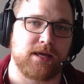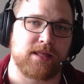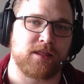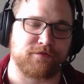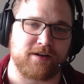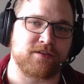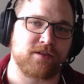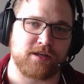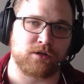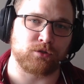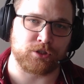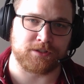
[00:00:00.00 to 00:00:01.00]
the fact that they
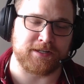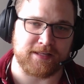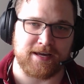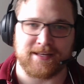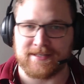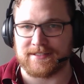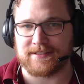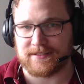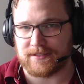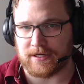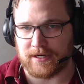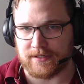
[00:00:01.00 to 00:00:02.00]
don't look like that isn't
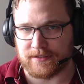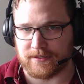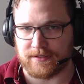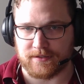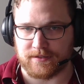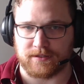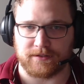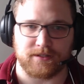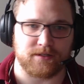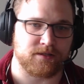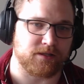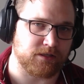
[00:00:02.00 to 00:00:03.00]
statistically
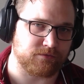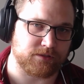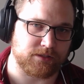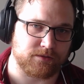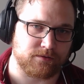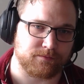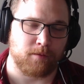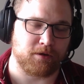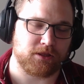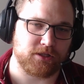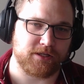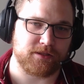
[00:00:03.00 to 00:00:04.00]
significant.
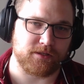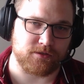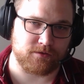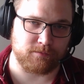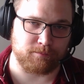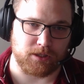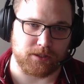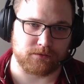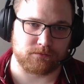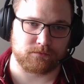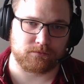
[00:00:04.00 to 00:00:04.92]
But look at this plot.